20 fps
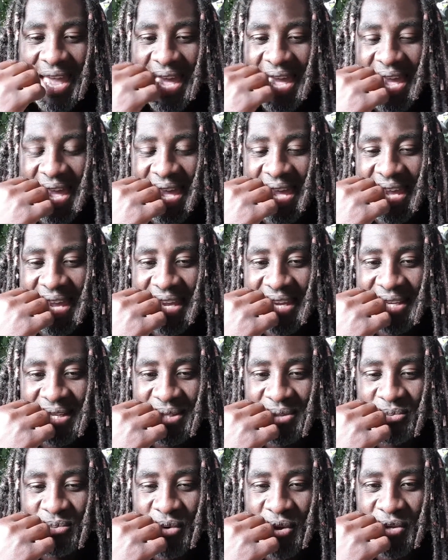
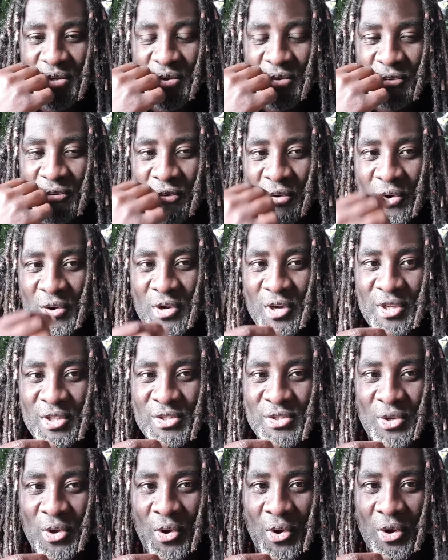And when you
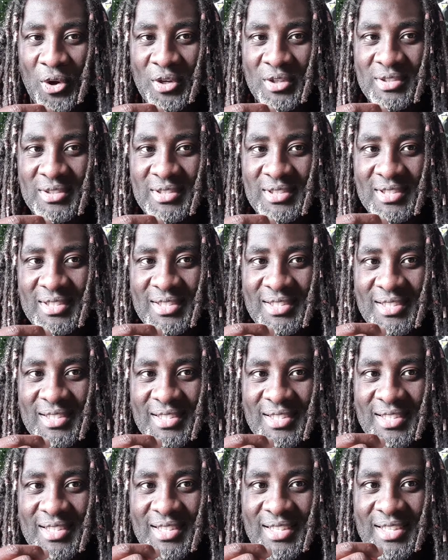focus on
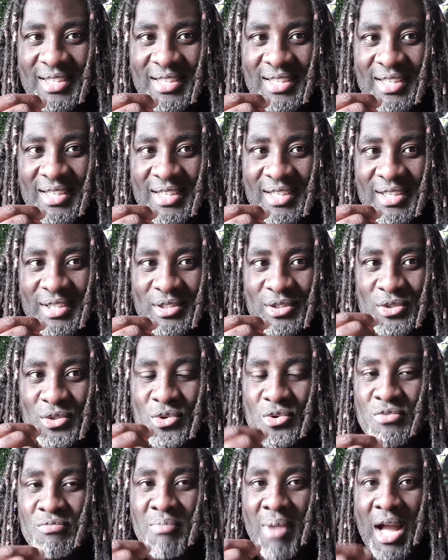
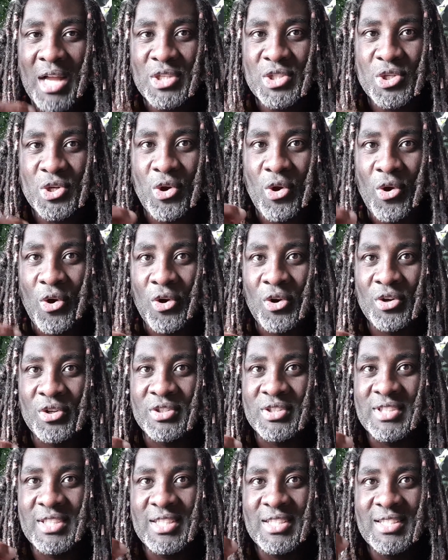too much
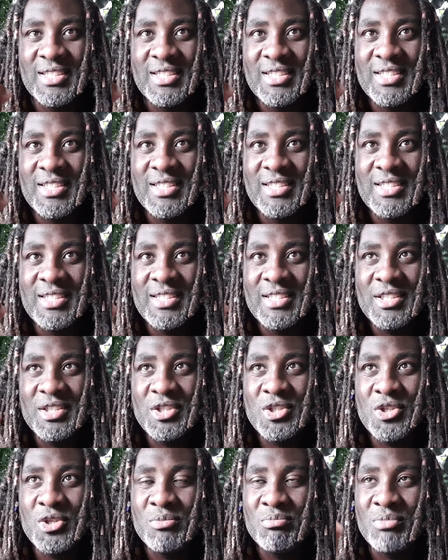on
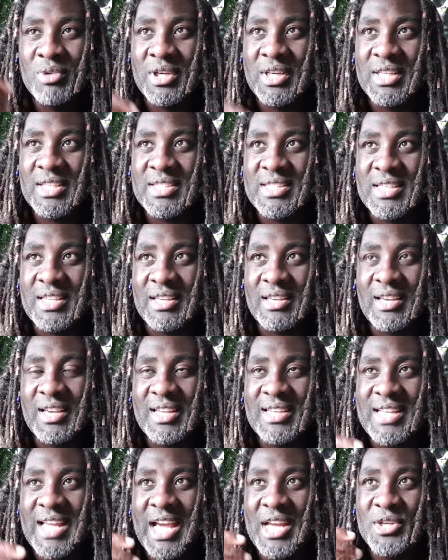humility
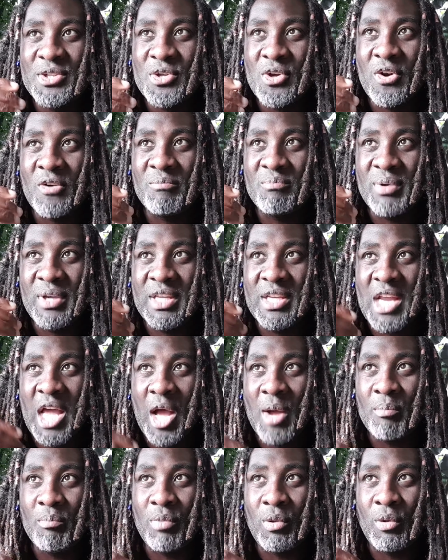and the idea of being
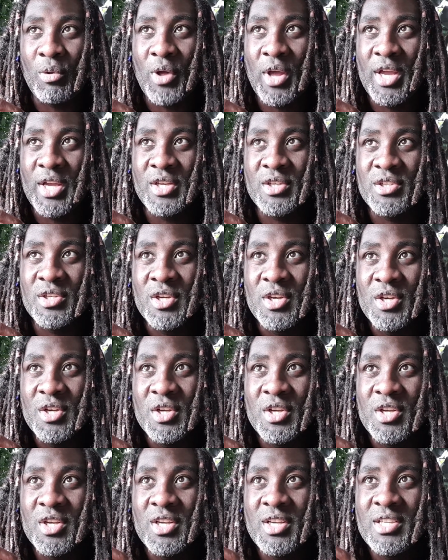humble, and
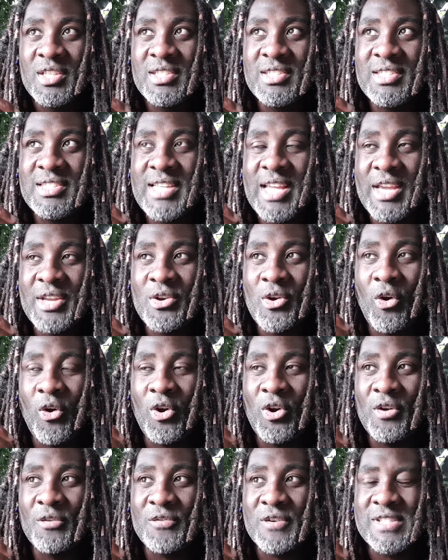then
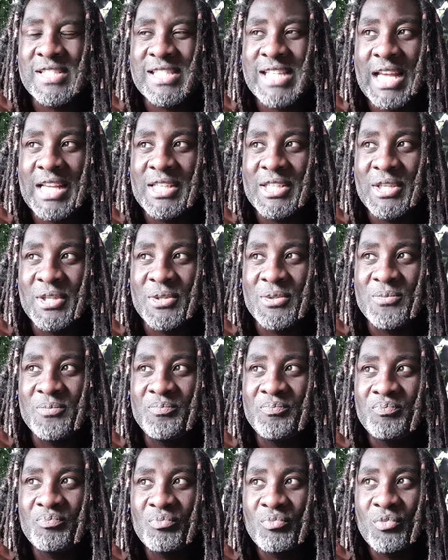all of a sudden
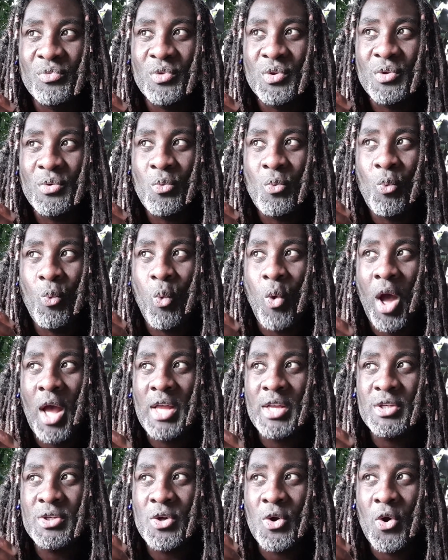
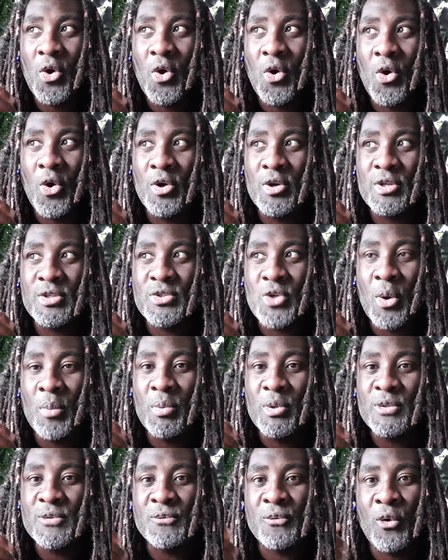one is
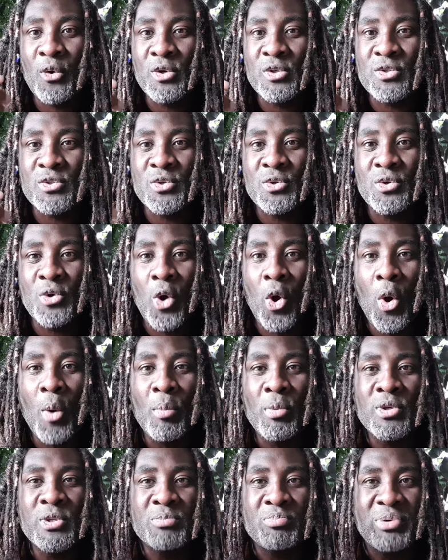almost forced to
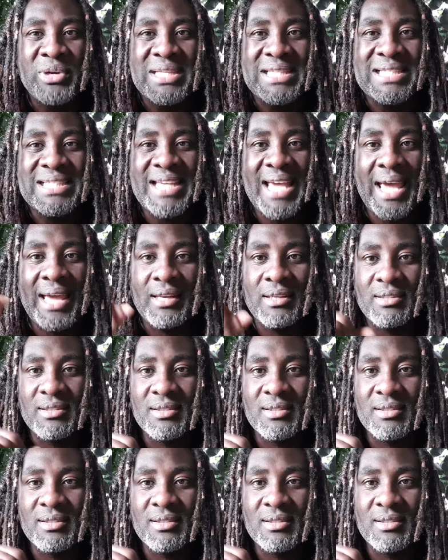almost pretend